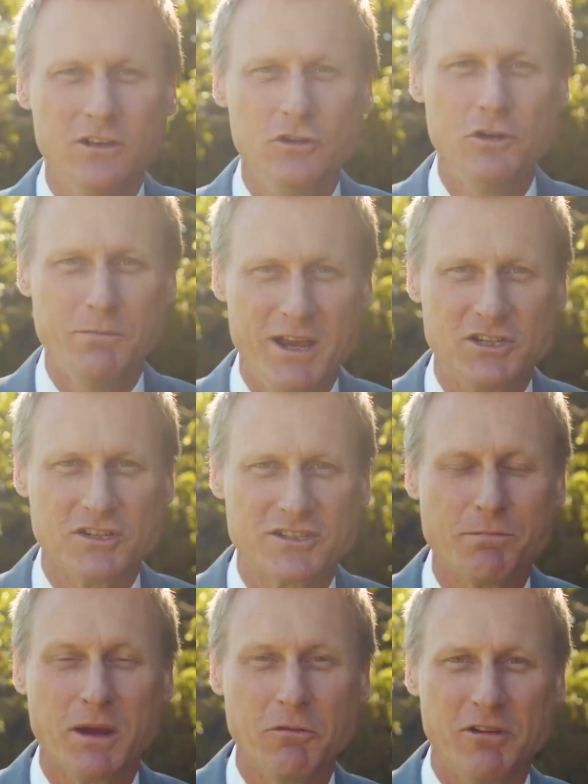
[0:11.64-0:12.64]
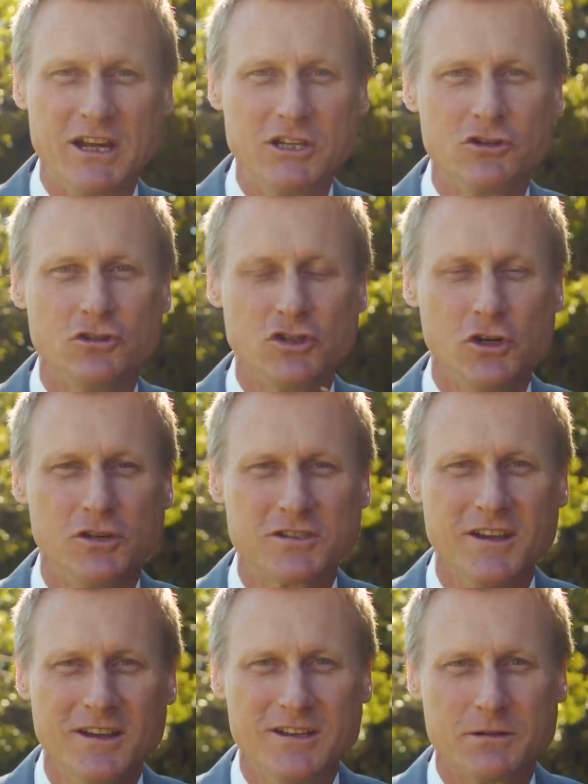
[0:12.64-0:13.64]
new measures have been
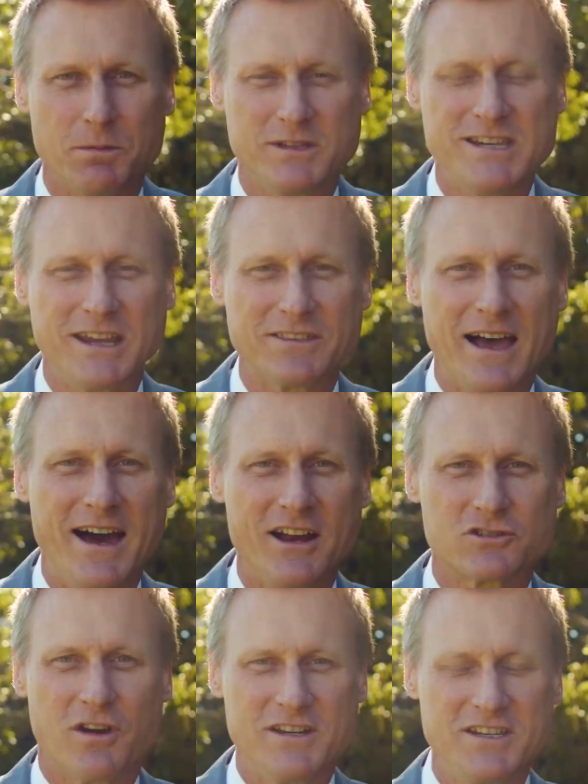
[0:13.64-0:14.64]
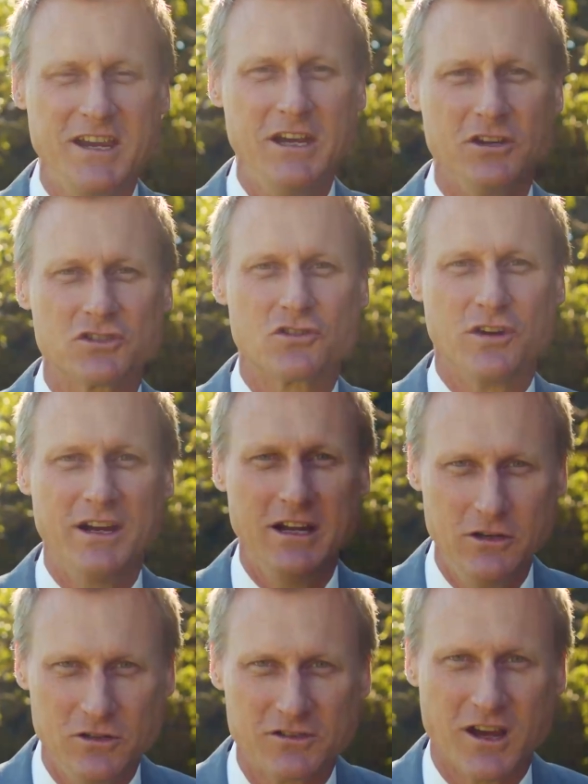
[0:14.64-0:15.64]
reintroduced to protect the harness racing industry
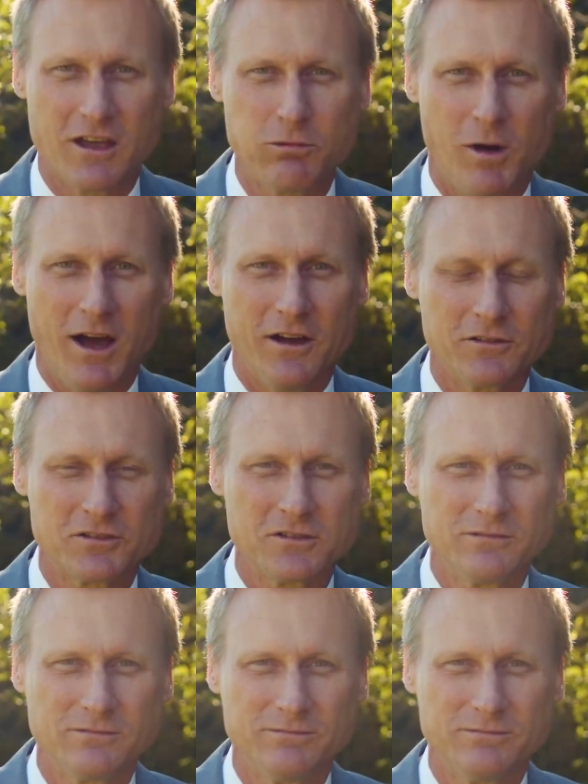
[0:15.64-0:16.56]
in New South Wales.